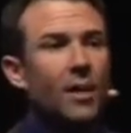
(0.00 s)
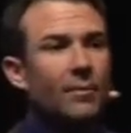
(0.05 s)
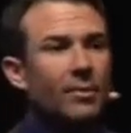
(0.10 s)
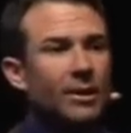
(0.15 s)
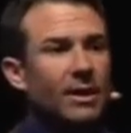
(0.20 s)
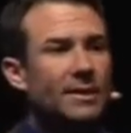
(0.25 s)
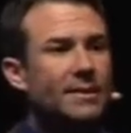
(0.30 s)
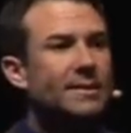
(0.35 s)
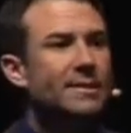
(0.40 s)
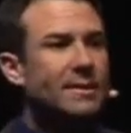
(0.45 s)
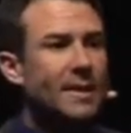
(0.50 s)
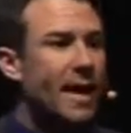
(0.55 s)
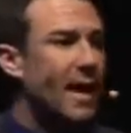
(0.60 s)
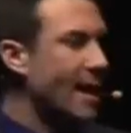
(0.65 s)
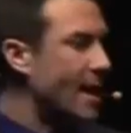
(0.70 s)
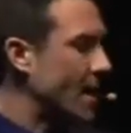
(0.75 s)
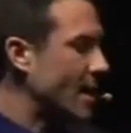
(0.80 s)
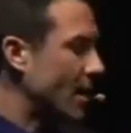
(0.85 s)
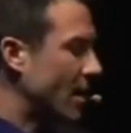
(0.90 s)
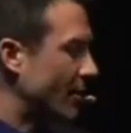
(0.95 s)
But let's
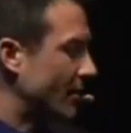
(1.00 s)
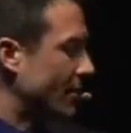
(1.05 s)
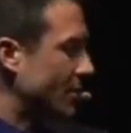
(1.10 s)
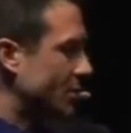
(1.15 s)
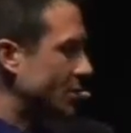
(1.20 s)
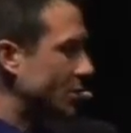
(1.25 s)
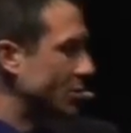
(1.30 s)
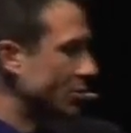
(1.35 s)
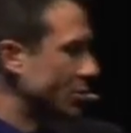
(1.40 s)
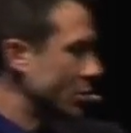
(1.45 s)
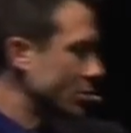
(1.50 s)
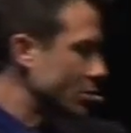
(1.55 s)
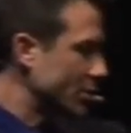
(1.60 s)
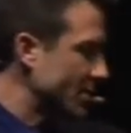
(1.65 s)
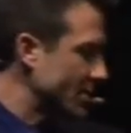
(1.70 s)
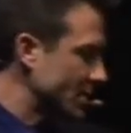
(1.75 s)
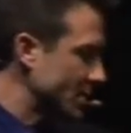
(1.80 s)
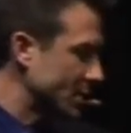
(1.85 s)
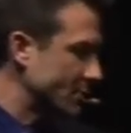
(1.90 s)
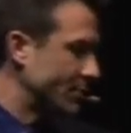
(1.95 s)
say of this
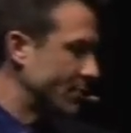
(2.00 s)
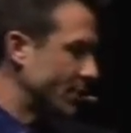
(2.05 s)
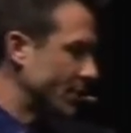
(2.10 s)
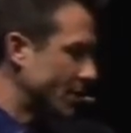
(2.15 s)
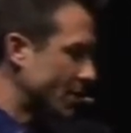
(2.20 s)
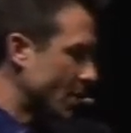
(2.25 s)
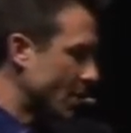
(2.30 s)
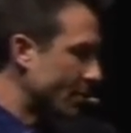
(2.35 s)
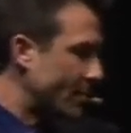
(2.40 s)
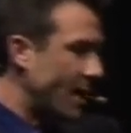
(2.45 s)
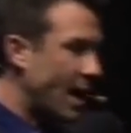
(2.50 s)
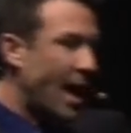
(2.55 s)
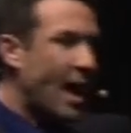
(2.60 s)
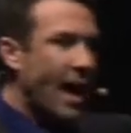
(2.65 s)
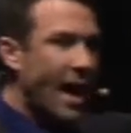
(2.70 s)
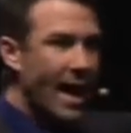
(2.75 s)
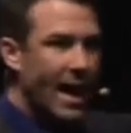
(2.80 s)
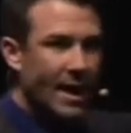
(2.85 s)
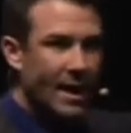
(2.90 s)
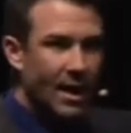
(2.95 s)
$226 billion
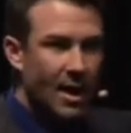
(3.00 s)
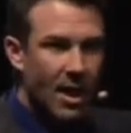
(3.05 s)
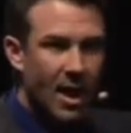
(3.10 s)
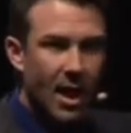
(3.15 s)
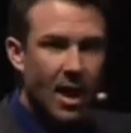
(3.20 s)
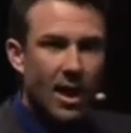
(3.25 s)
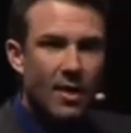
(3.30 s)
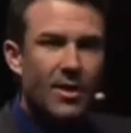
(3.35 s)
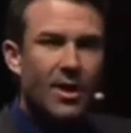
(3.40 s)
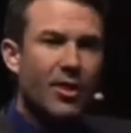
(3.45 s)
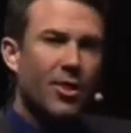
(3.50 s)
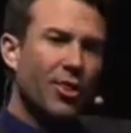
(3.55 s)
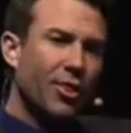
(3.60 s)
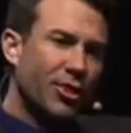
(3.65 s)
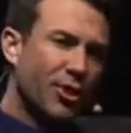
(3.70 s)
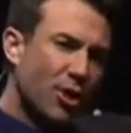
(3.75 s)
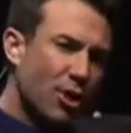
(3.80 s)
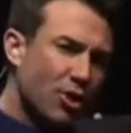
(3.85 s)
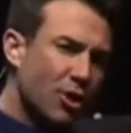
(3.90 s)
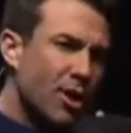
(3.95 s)
pie, that
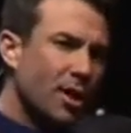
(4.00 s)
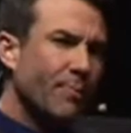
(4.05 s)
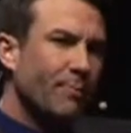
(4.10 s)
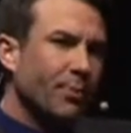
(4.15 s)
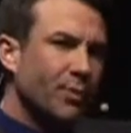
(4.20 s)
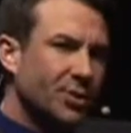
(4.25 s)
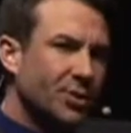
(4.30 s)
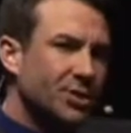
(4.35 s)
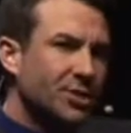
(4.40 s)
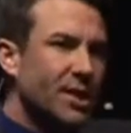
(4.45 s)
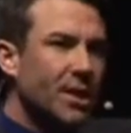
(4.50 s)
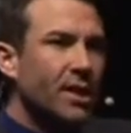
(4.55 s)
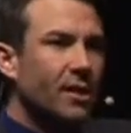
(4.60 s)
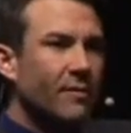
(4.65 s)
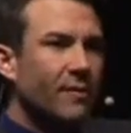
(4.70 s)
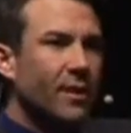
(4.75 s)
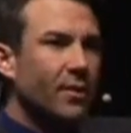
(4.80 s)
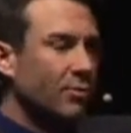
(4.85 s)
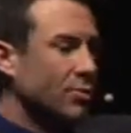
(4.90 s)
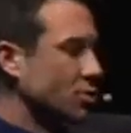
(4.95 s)
30%
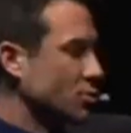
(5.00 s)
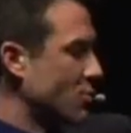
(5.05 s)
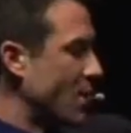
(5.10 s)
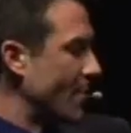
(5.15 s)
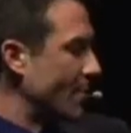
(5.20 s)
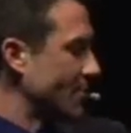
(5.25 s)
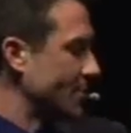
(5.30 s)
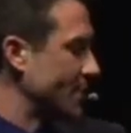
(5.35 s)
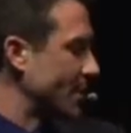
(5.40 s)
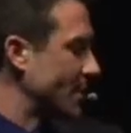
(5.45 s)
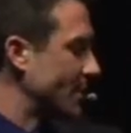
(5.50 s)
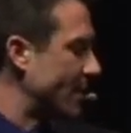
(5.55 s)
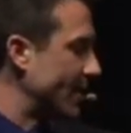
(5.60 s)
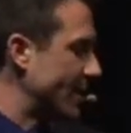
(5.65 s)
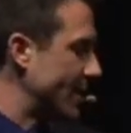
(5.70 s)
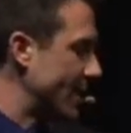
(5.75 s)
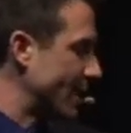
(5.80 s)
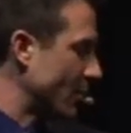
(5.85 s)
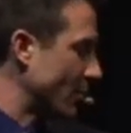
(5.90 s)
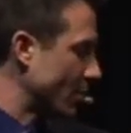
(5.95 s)
of it was represented
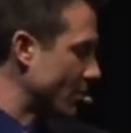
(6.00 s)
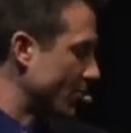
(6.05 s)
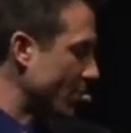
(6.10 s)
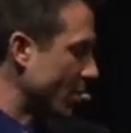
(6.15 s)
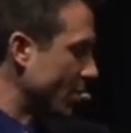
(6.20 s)
by network